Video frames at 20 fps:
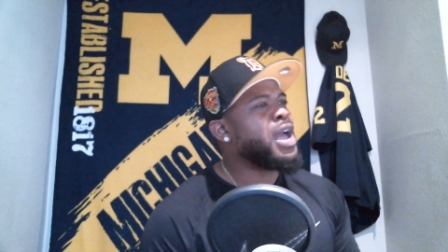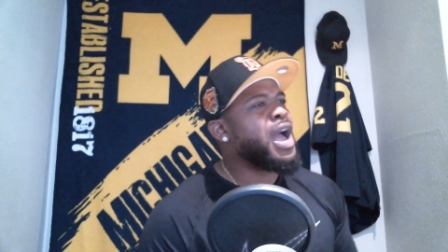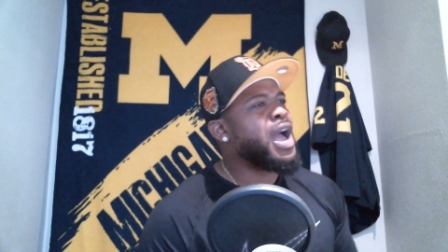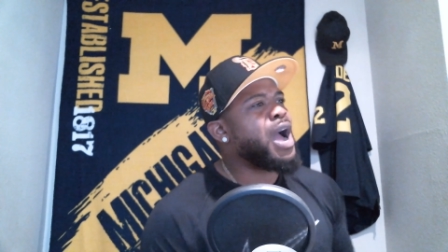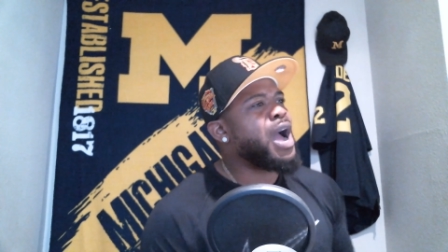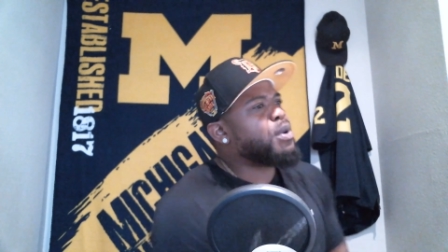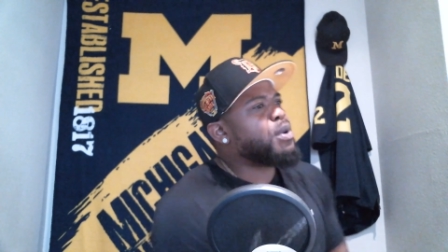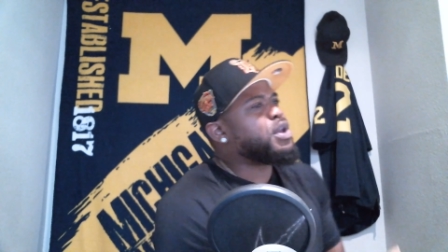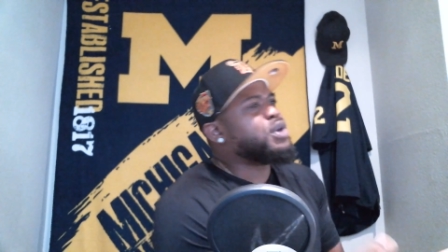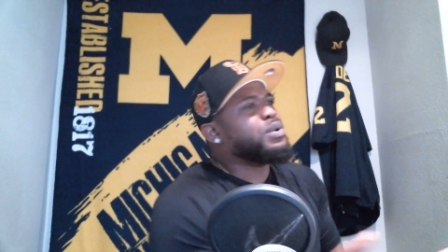
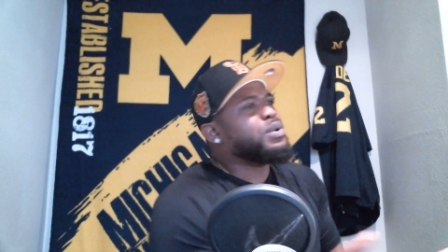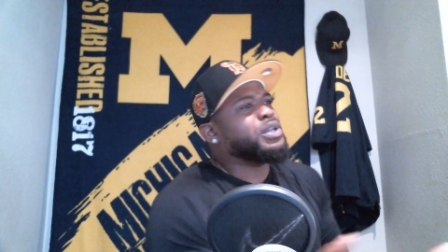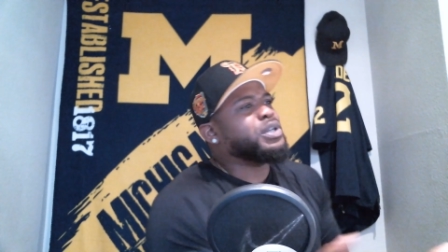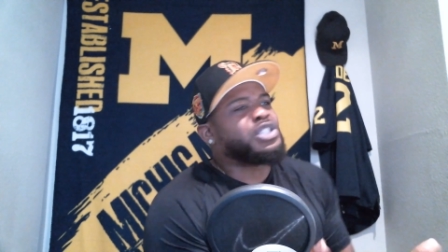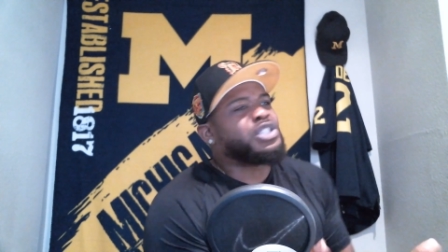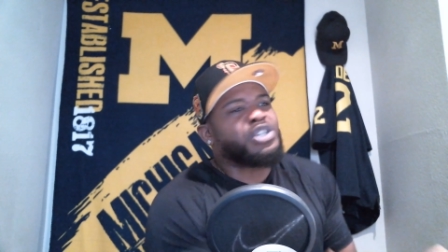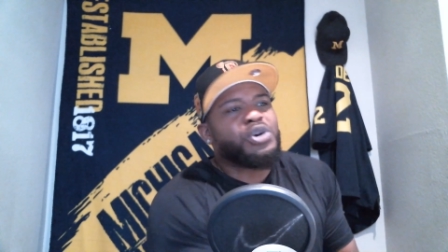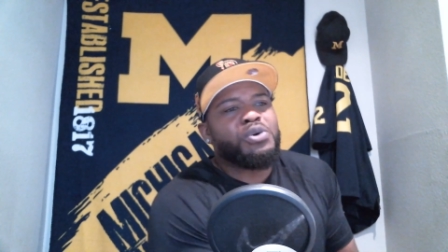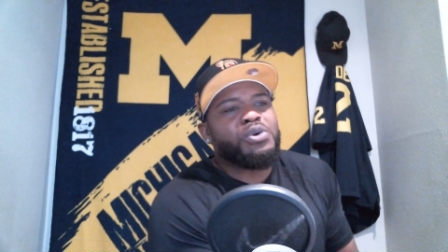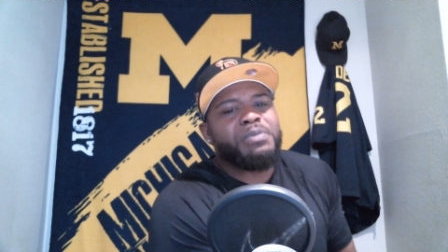How are you
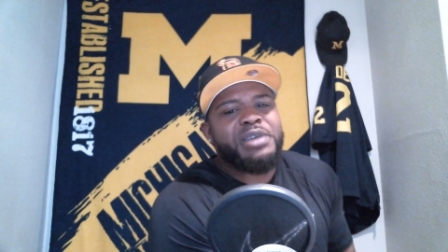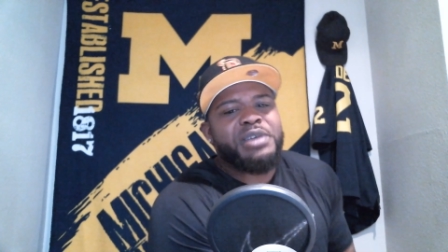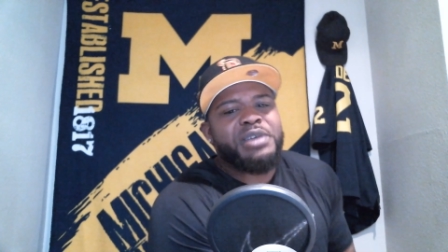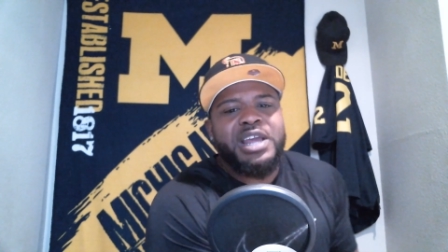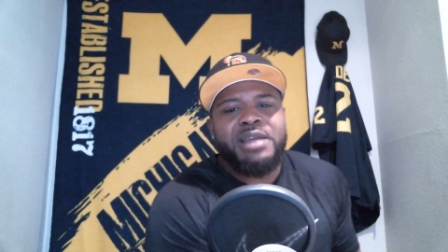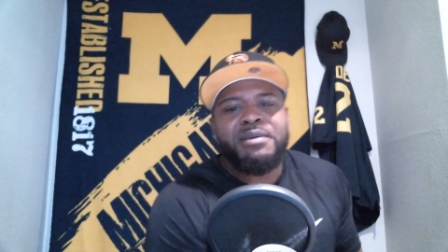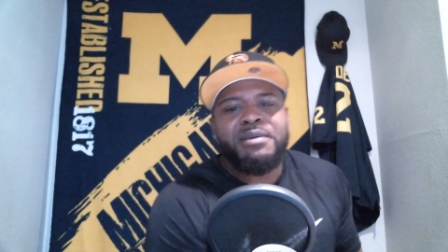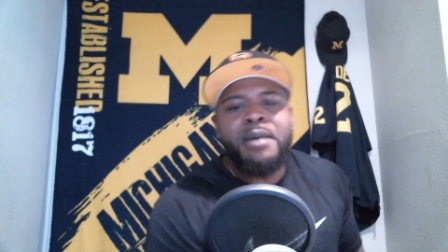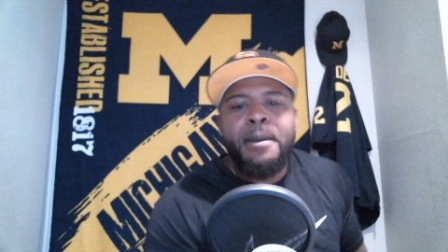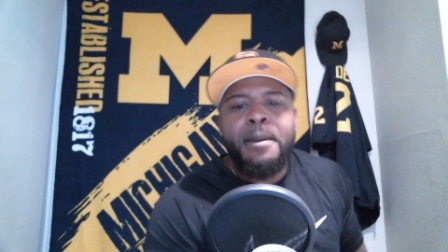assuming
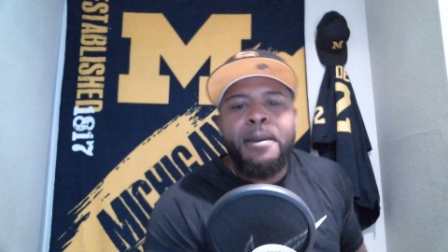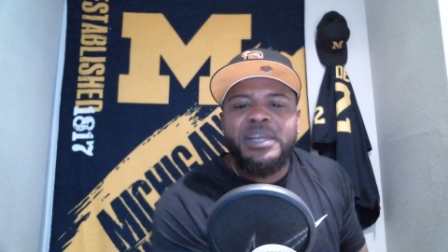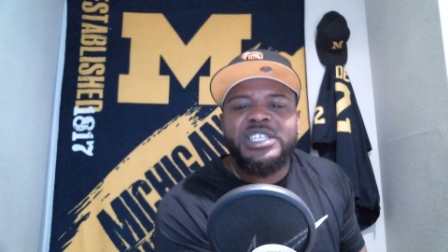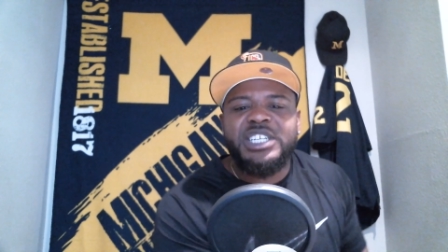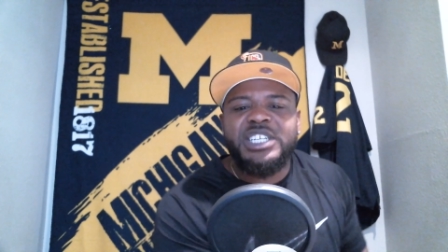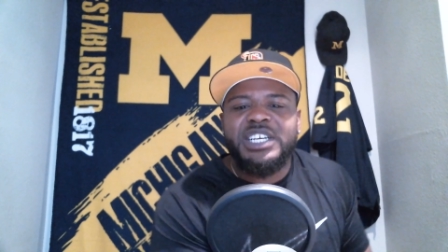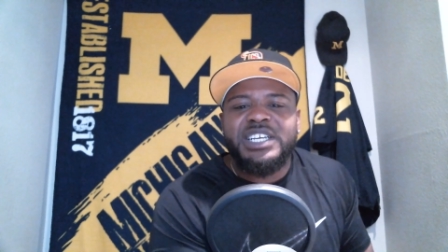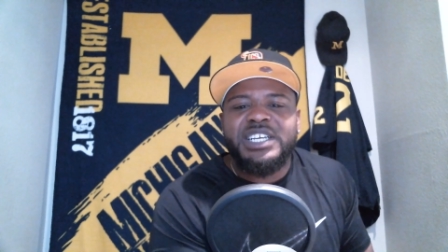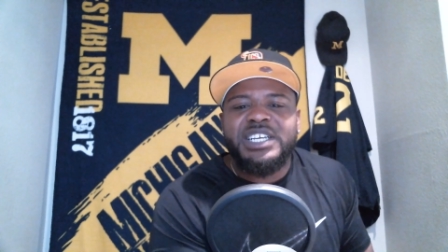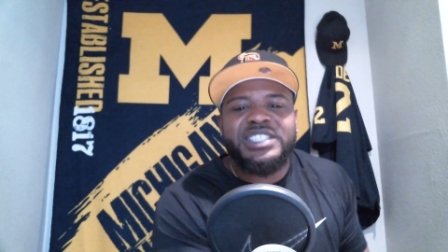that
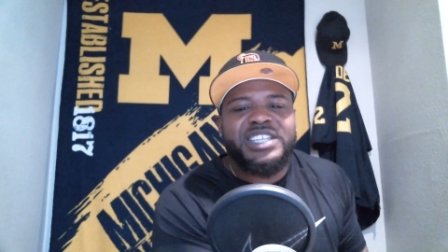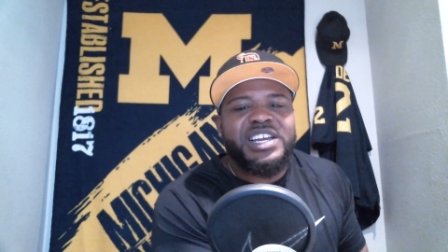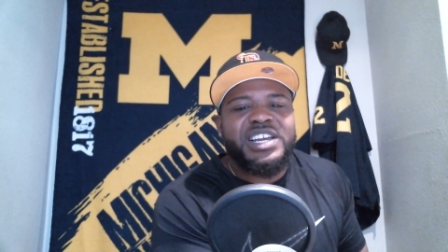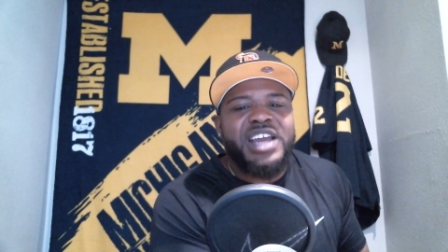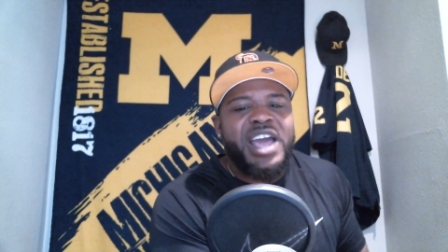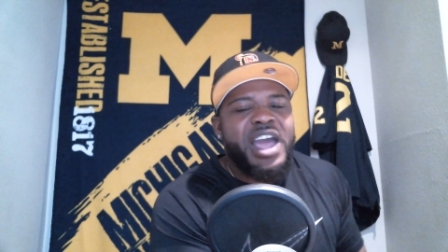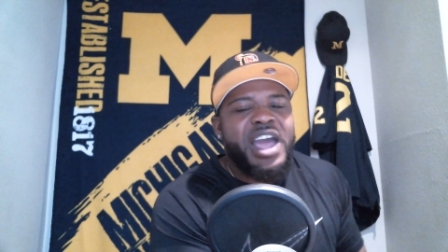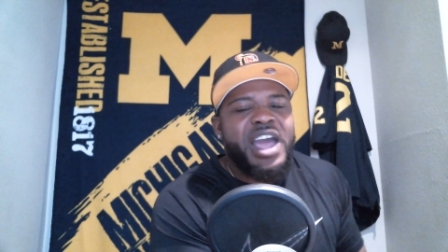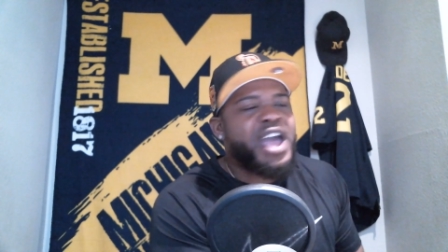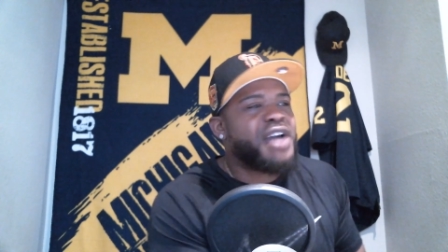Michigan's going to
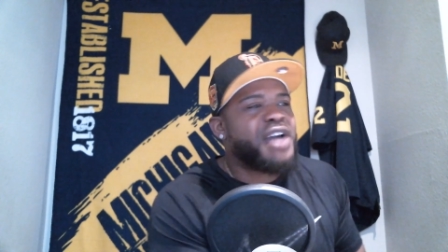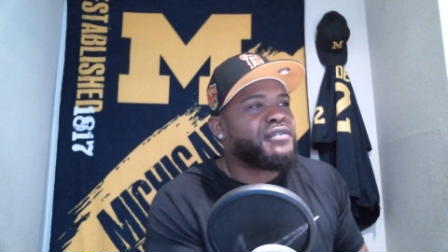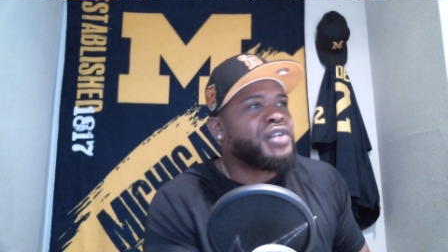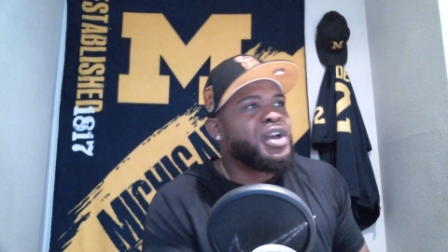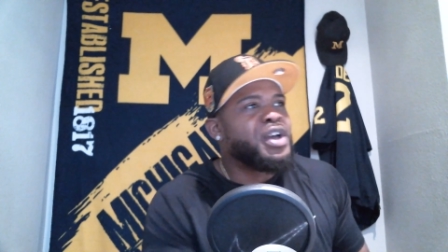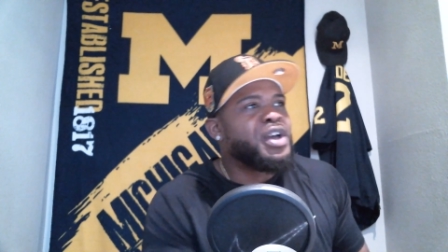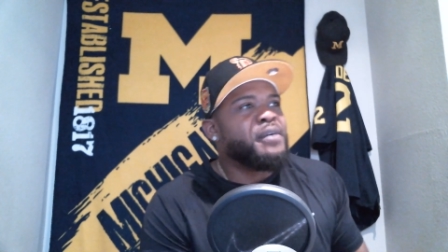have